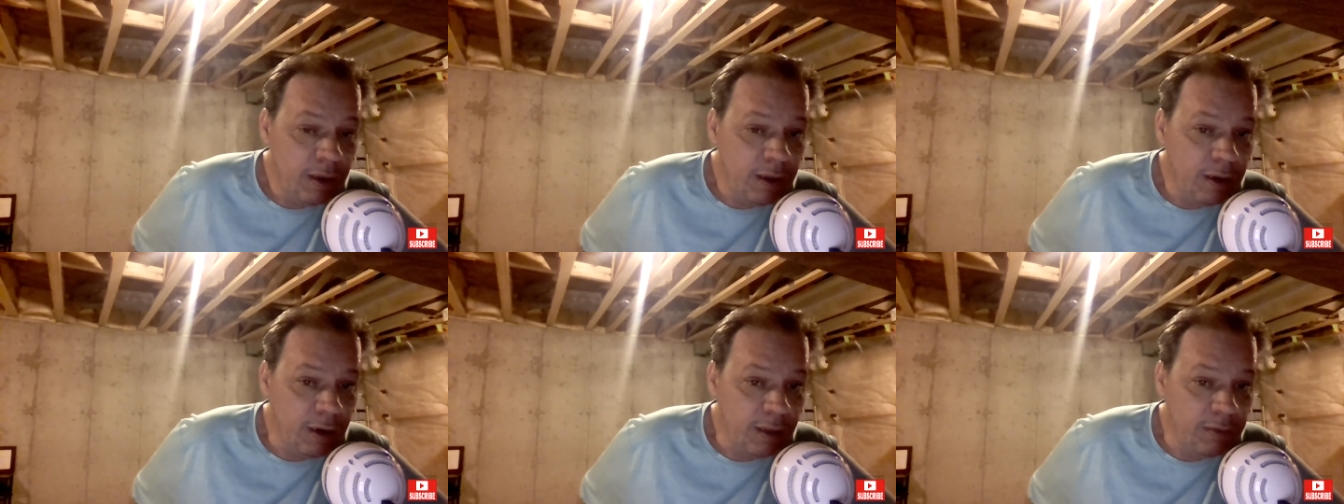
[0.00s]

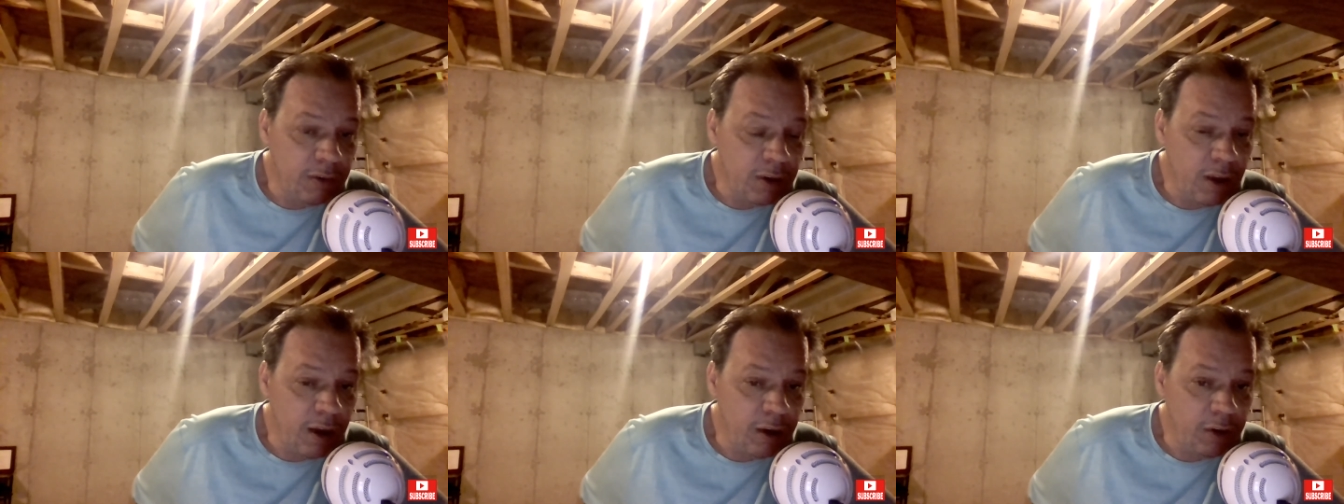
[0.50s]
And 11
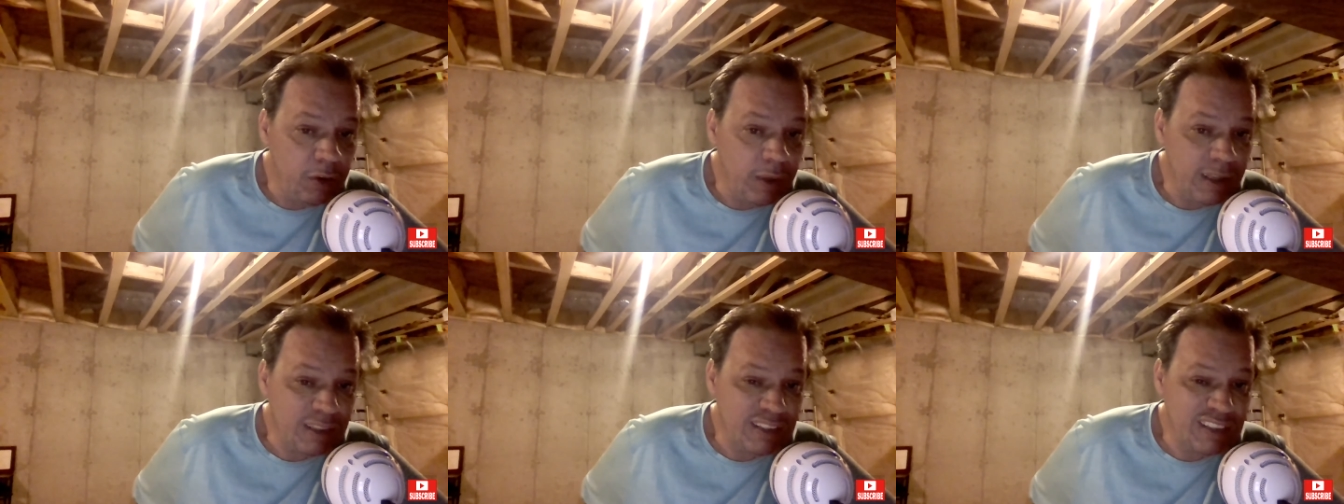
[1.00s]
and higher, you
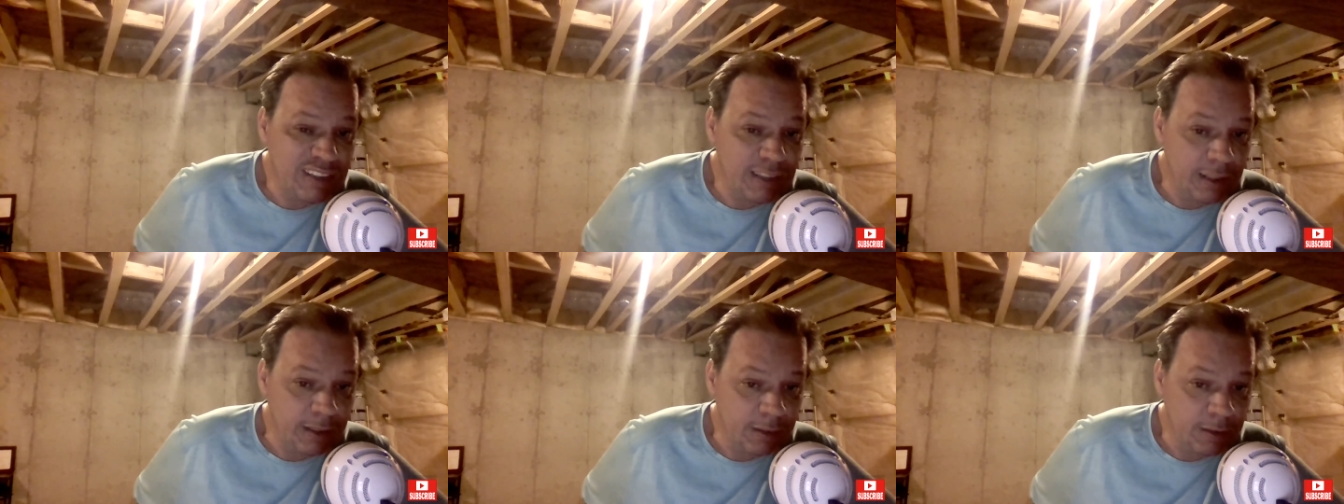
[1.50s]
get
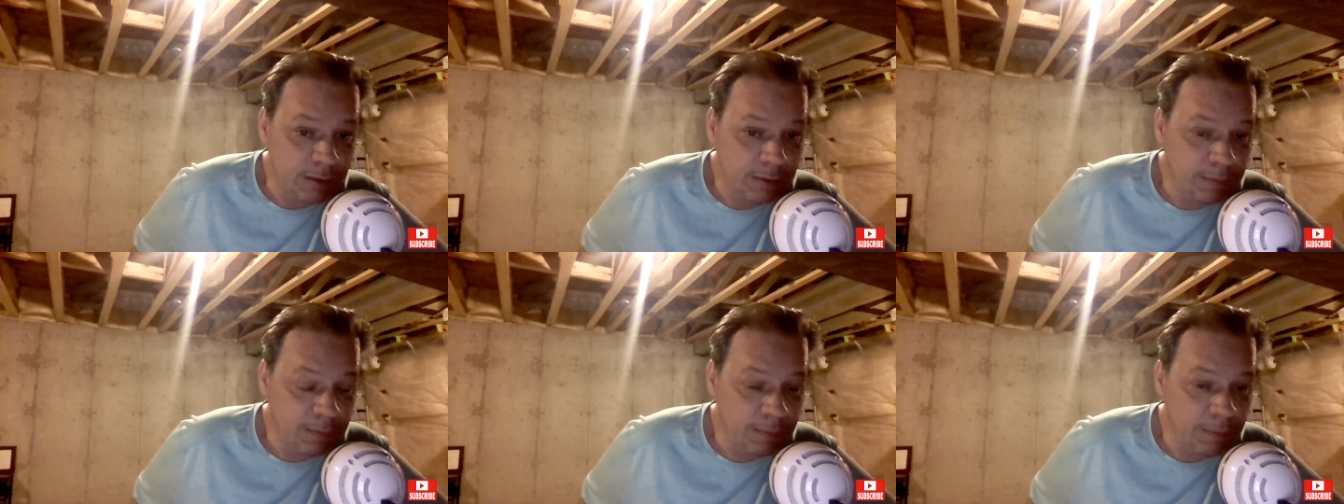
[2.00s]

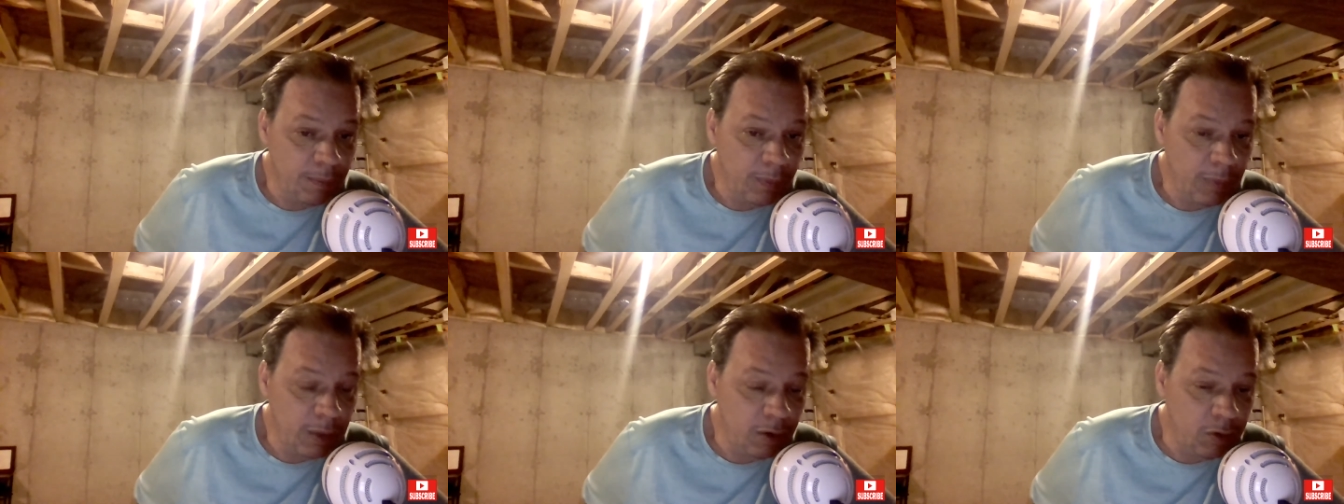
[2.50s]

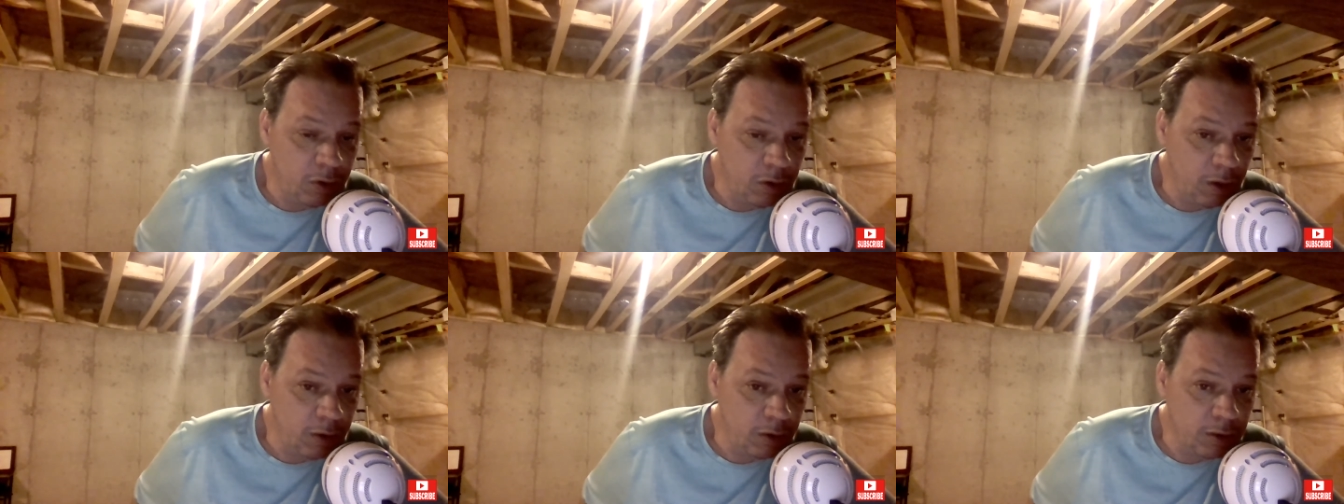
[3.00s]

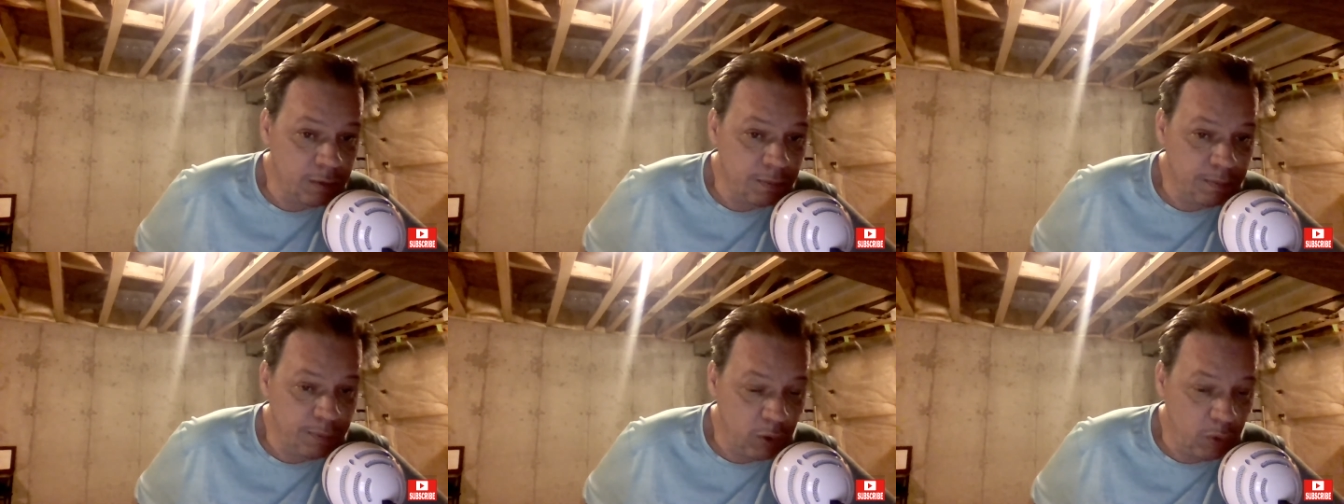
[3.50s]
$600
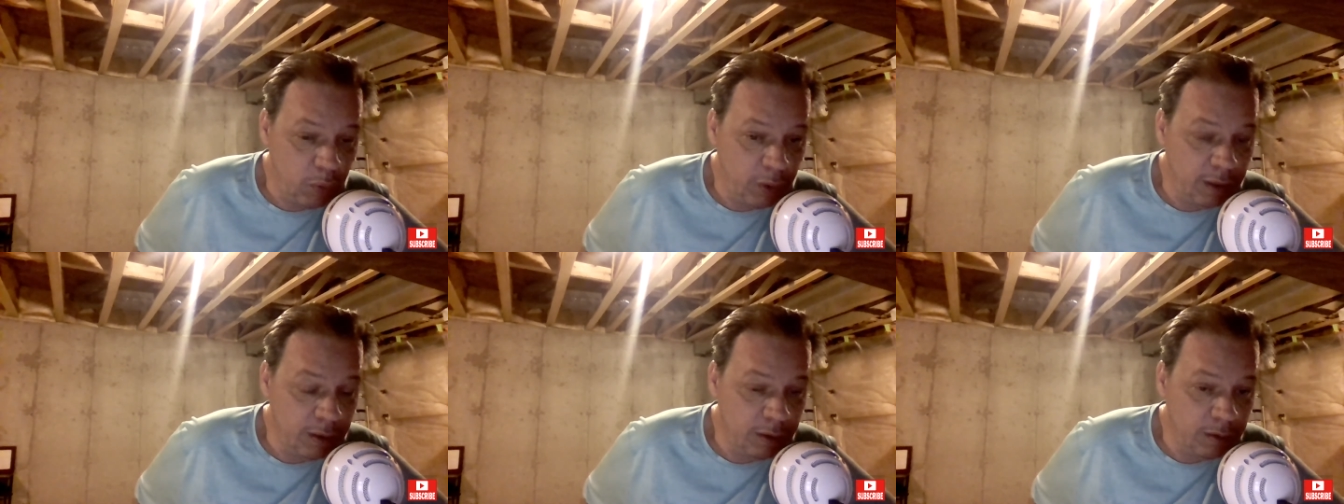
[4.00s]
per
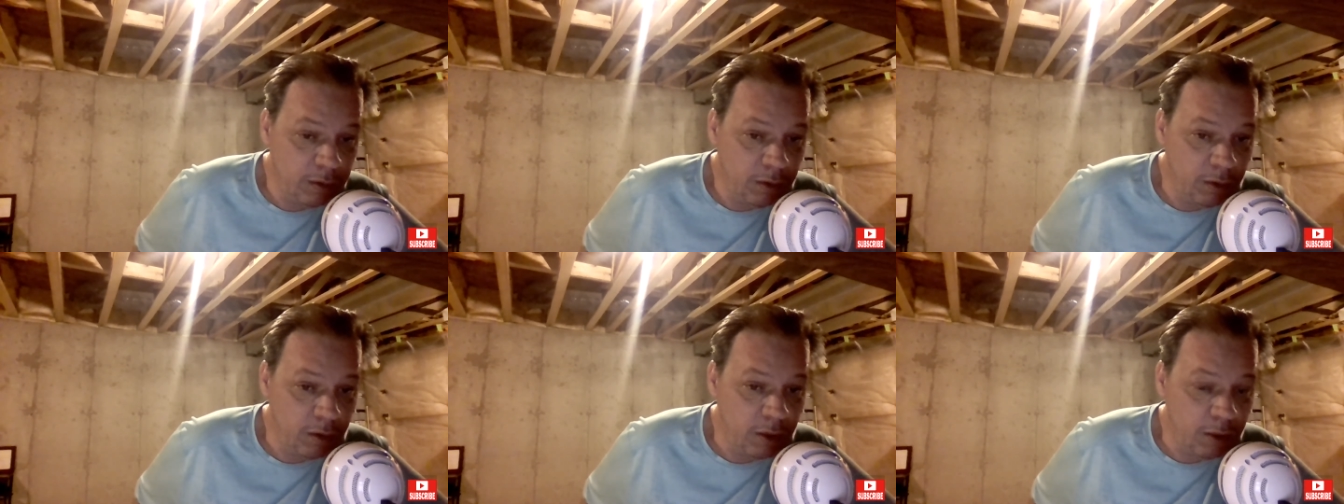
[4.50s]
week
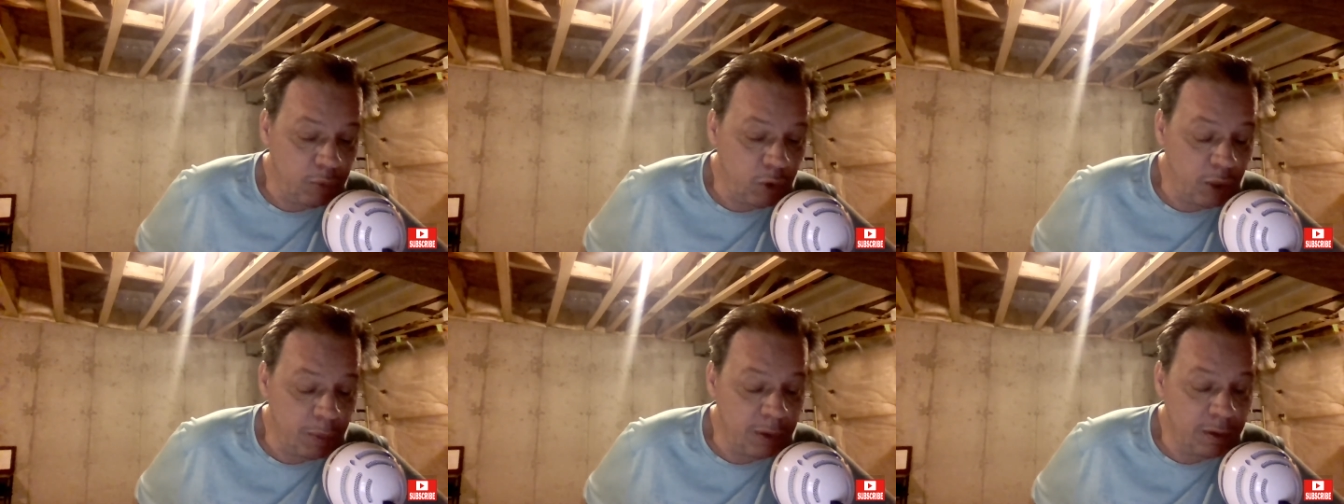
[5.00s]
to your
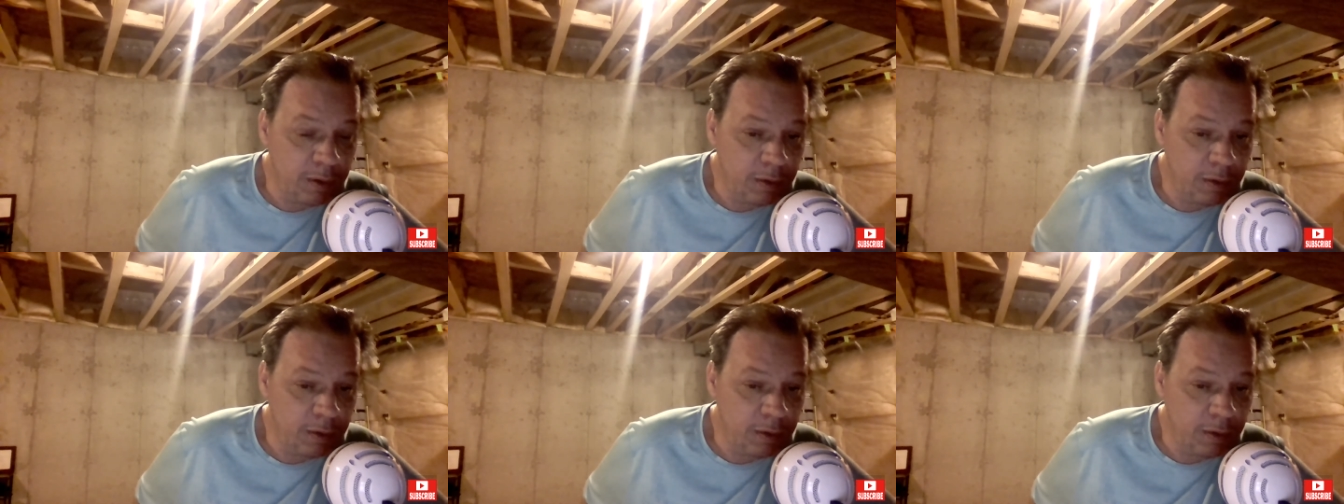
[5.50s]
unemployment.